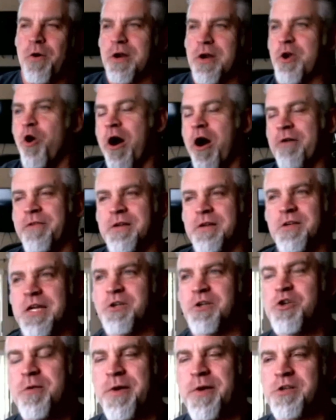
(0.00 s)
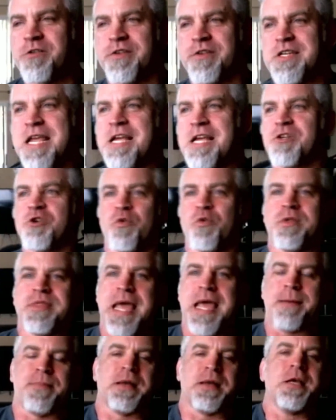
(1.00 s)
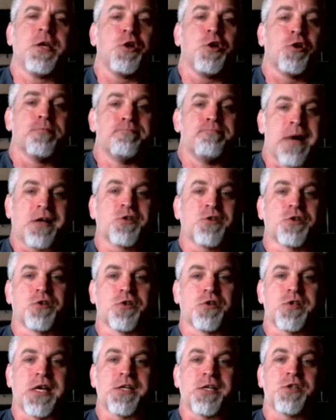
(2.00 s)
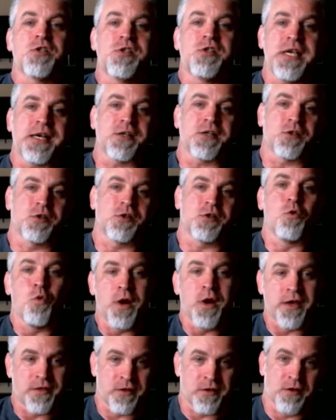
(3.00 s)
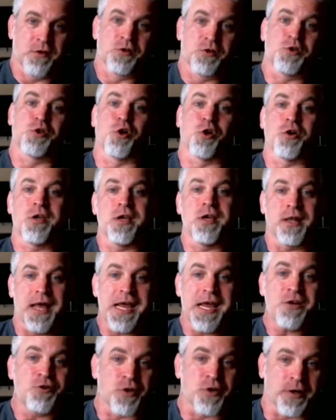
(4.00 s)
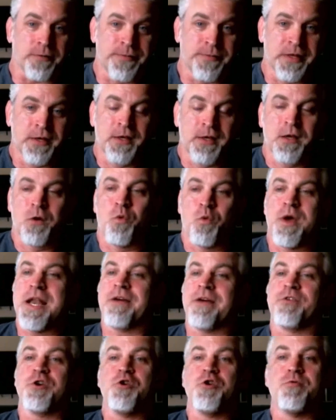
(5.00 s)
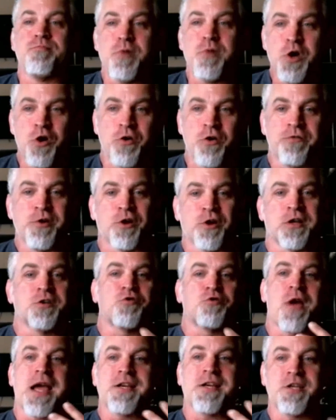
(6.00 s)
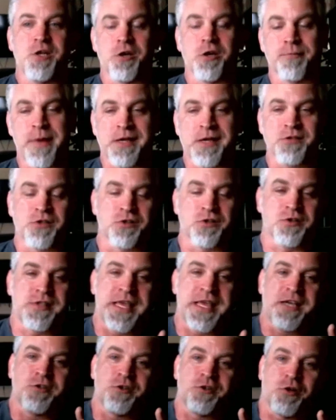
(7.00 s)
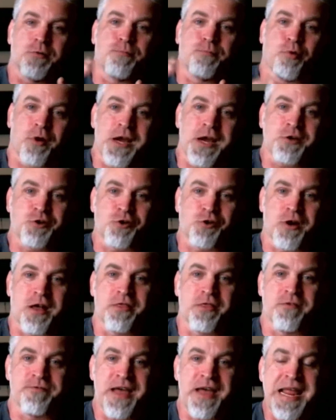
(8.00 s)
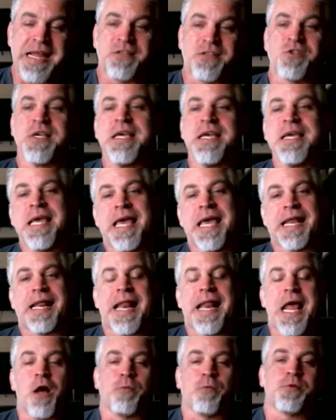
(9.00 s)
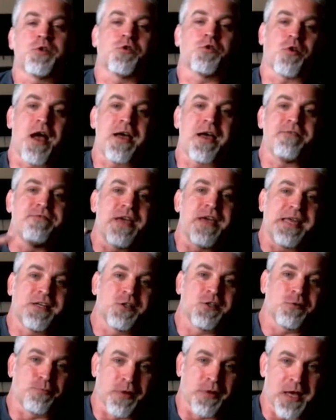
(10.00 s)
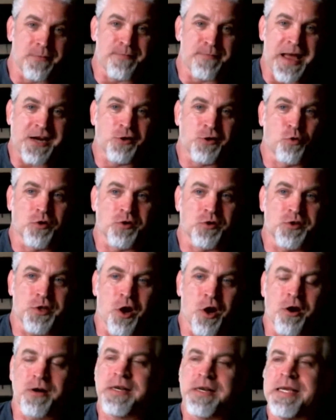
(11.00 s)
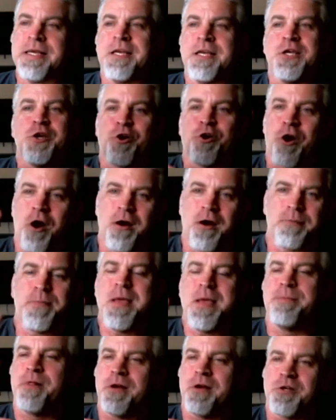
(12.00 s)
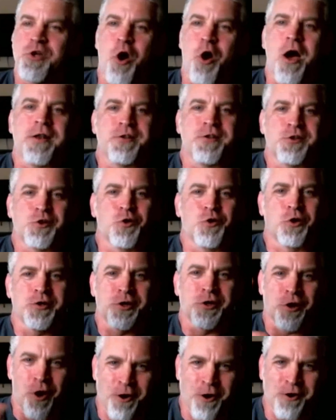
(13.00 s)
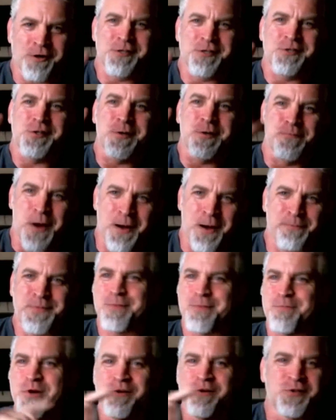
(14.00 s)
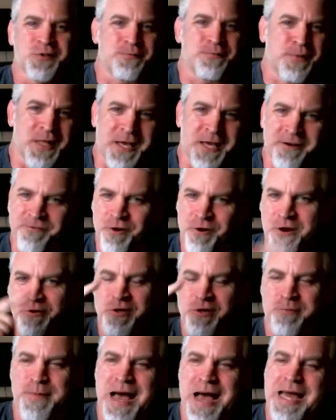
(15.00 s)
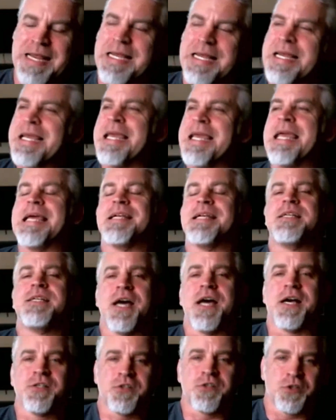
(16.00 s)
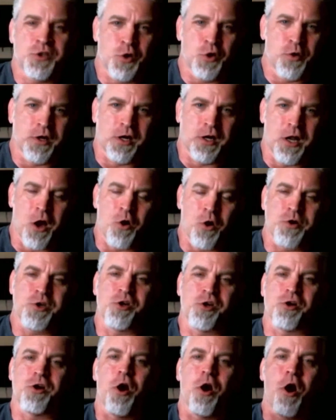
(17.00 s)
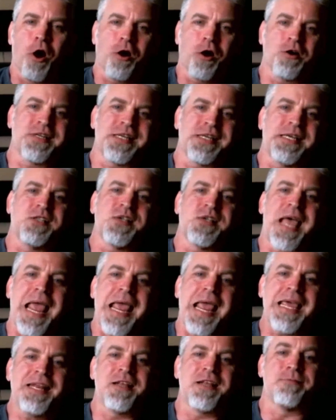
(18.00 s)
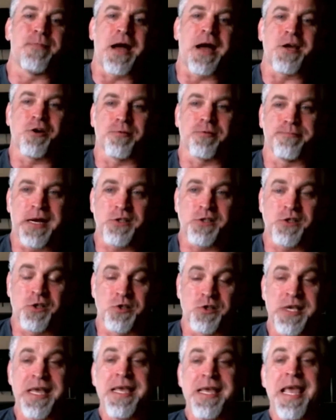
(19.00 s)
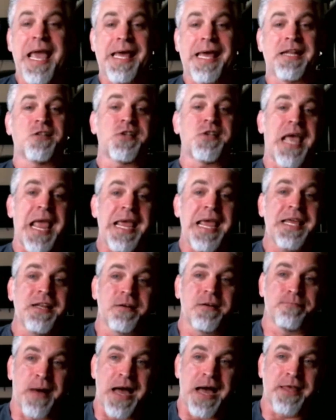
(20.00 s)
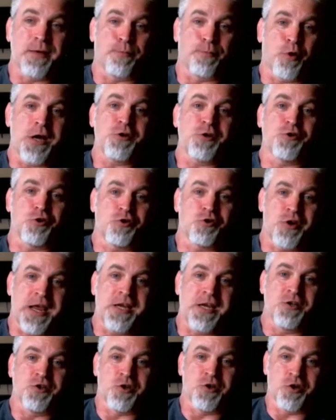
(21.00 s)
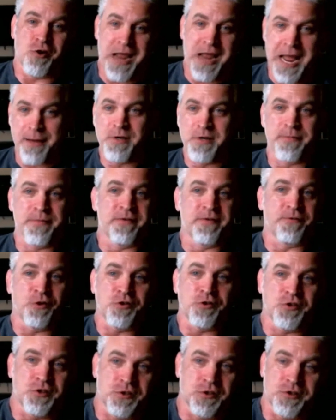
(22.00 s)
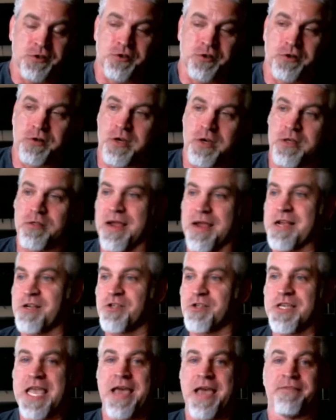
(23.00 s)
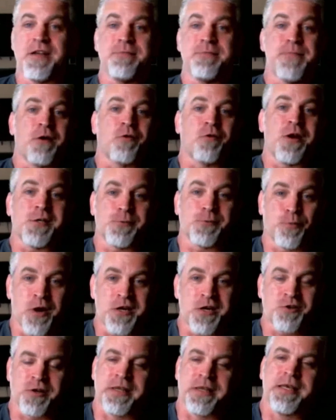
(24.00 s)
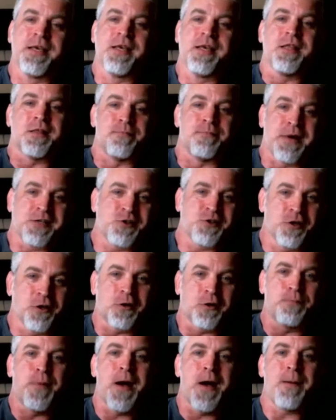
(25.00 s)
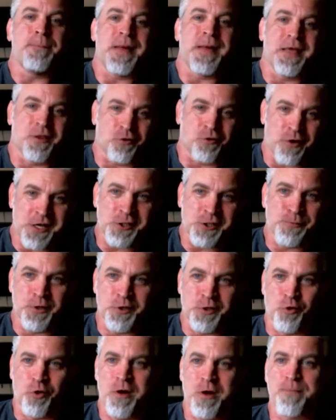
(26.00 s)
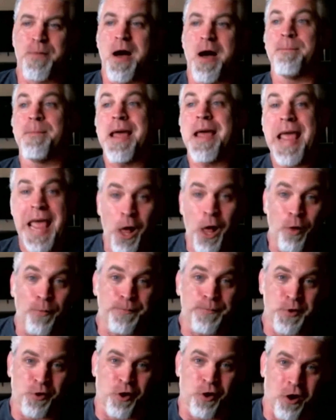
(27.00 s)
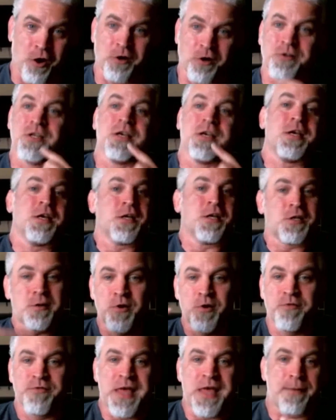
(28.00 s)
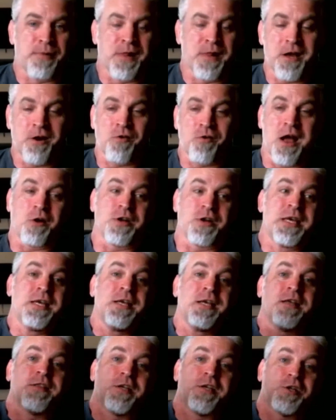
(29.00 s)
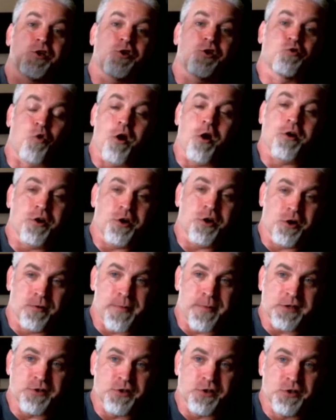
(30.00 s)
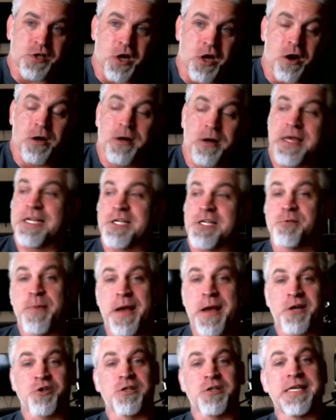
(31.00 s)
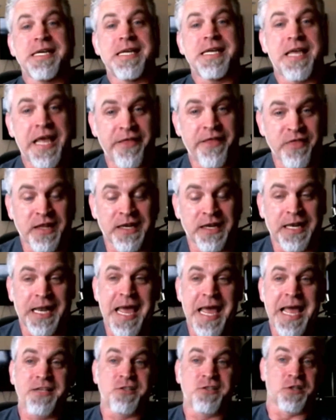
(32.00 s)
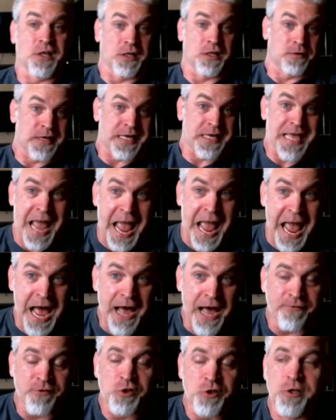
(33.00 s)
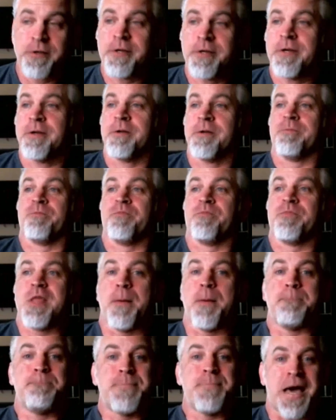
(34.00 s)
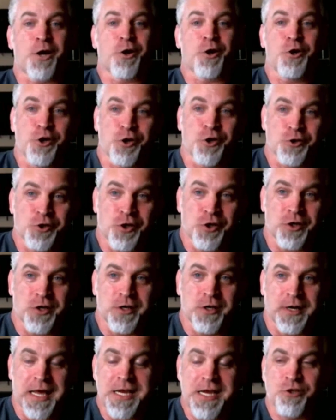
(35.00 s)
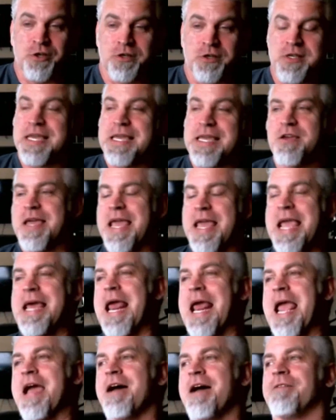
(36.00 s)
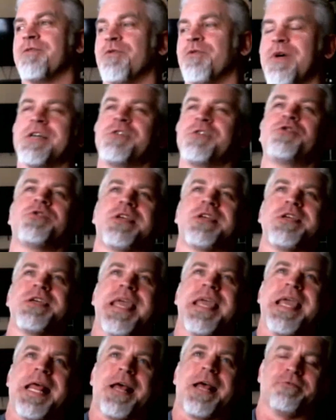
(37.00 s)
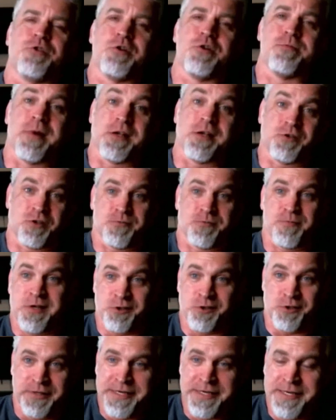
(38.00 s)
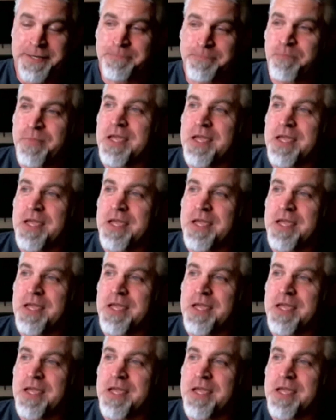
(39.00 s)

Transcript: I don't want to go off on, on too much of a tangent with that, but your muscles assist with circulation. Whenever right. you move, you're contracting your muscles. They exert pressure on the veins, and it helps drive venous blood back towards the heart. Your heart, people are taught in school, your heart is the pump that moves the blood around your body. It doesn't do it alone. Your heart is aided by your muscles, and it's aided by the pressure change in your abdomen versus your uh, thoracic cavity by respiration. The muscular pump and the respiratory pump help your heart to move that blood around. The stronger your muscles are, and especially in the legs, the, the calves, right. the better your circulation. You can't have, well, I shouldn't say you can't have too much muscle.